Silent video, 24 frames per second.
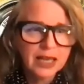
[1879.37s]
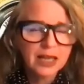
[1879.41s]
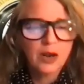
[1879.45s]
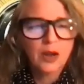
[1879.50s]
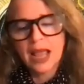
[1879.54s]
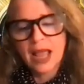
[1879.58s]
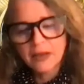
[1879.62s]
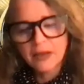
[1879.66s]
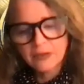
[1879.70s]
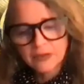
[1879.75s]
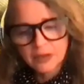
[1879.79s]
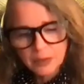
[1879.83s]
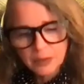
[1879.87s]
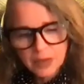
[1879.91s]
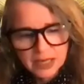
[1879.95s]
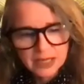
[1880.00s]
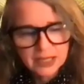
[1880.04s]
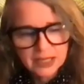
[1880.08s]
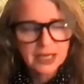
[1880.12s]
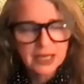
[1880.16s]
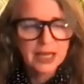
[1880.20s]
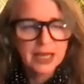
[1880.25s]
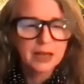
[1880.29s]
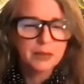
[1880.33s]
And I have to
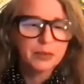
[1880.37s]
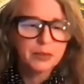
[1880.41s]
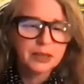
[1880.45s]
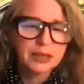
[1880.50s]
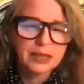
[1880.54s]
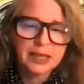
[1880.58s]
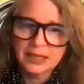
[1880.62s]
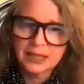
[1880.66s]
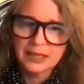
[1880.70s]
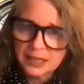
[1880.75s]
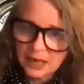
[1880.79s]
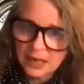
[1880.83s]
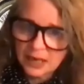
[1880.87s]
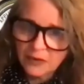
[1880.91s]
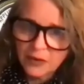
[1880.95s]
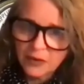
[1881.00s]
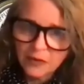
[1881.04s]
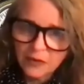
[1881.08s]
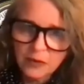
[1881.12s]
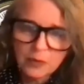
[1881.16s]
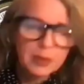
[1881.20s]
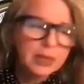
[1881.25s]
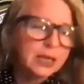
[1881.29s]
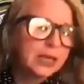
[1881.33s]
meditate, but that's not
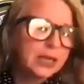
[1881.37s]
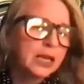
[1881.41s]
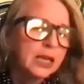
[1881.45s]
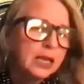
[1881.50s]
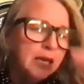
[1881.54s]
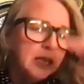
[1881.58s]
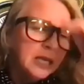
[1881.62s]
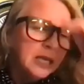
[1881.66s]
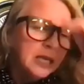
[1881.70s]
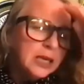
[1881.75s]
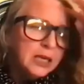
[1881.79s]
for everybody.